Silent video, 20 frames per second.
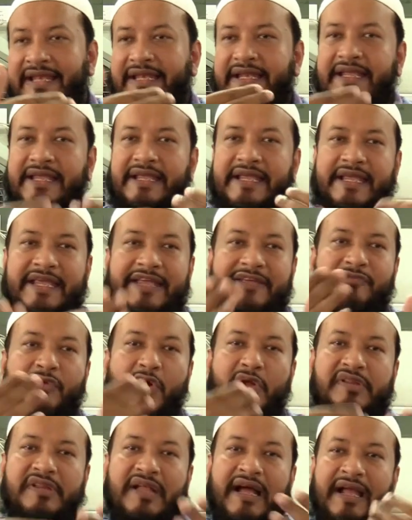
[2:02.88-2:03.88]
then he
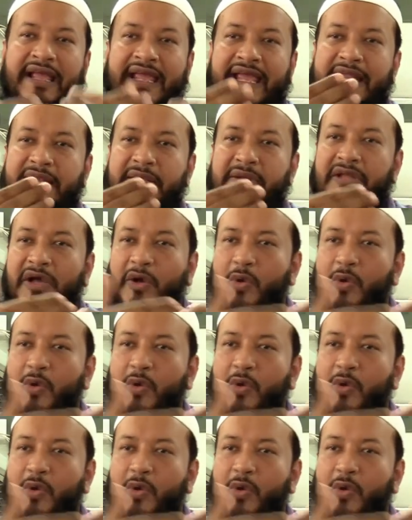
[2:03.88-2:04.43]
was again,